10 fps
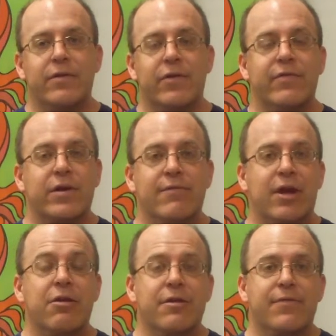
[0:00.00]
And so that's a
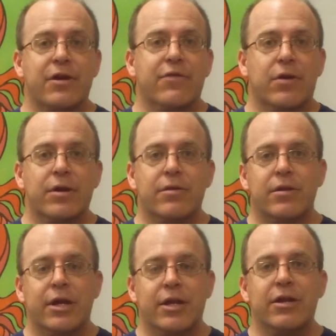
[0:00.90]
convenient feature,
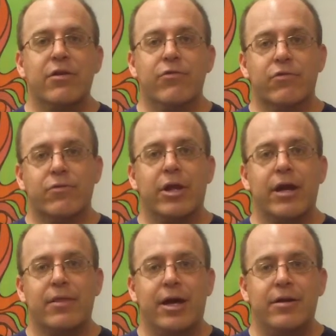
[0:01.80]
and end users will
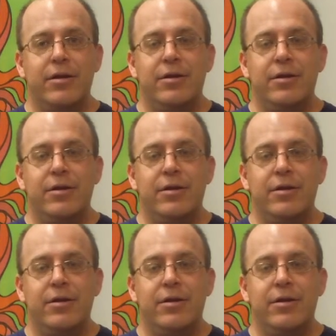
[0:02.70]
like that.